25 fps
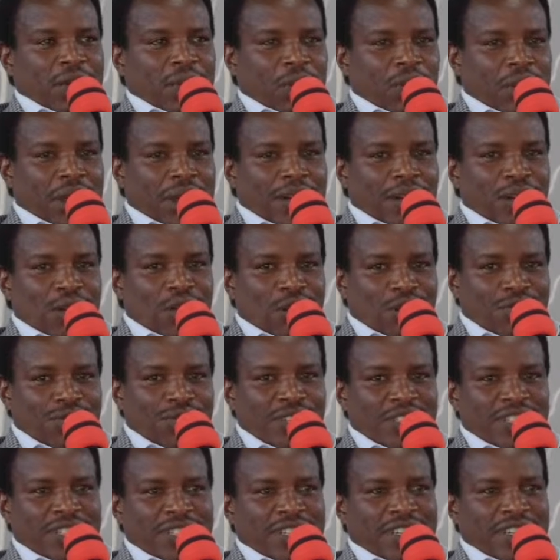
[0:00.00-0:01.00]
when
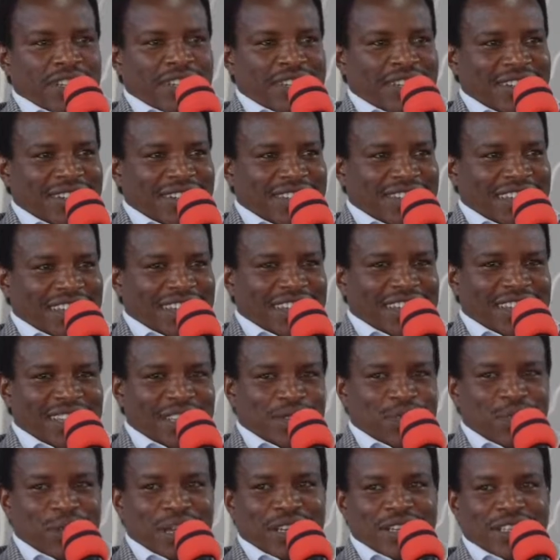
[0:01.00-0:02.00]
COVID is
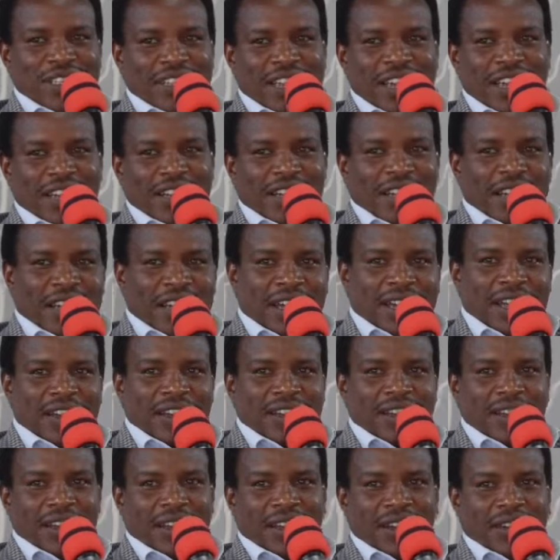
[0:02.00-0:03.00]
being said,
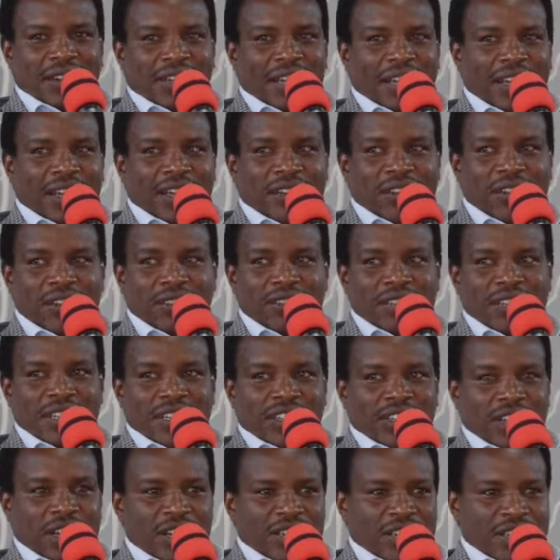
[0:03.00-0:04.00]
okay, close the
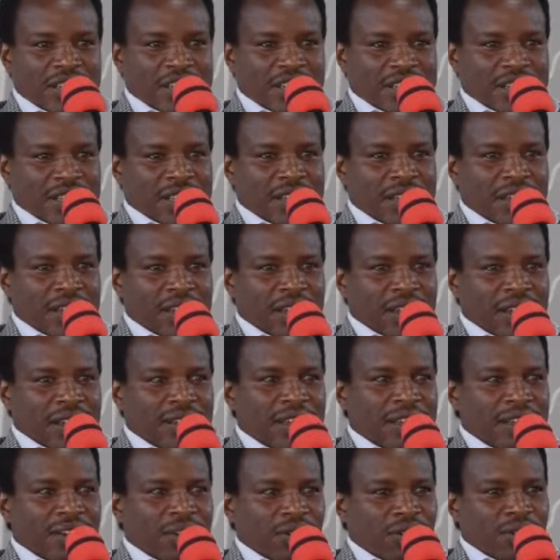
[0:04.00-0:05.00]
churches,
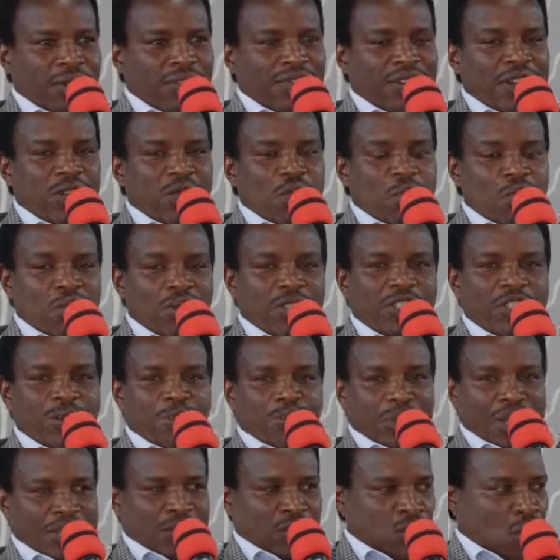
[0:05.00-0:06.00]
they don't even worship
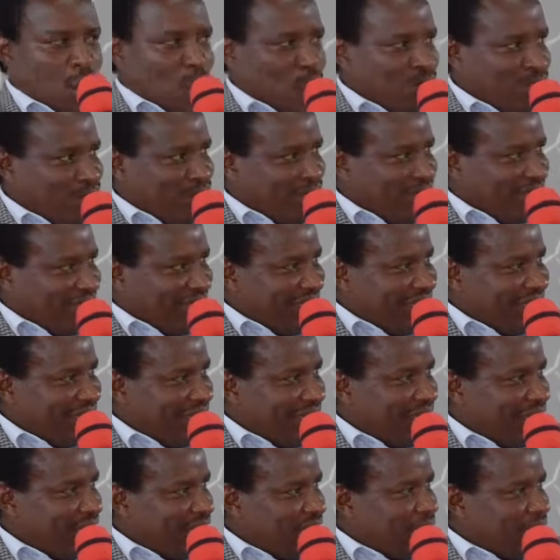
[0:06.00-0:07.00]
at home.
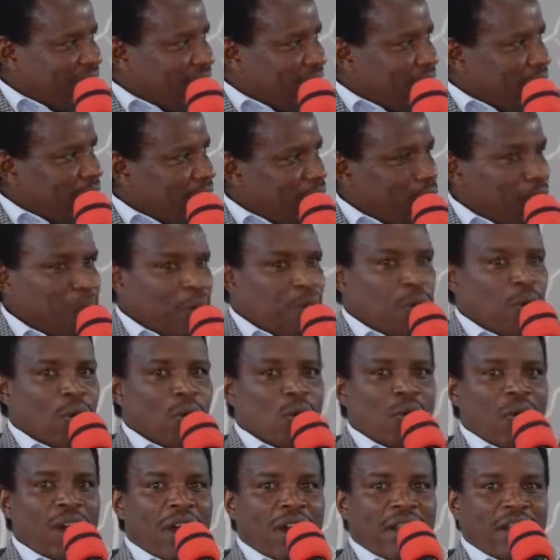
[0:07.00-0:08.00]
People
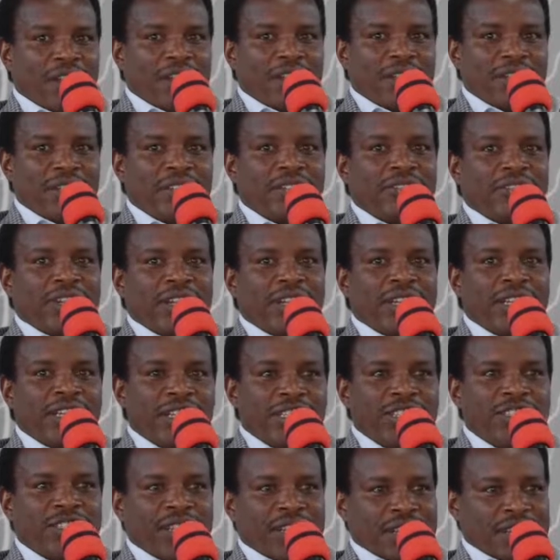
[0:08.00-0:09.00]
who are
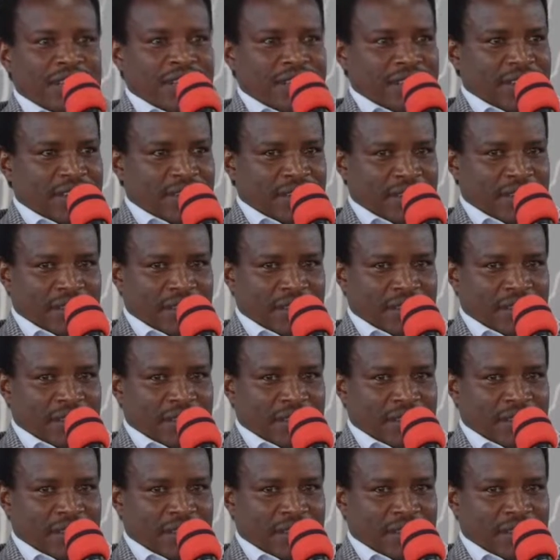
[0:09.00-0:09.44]
irreligious,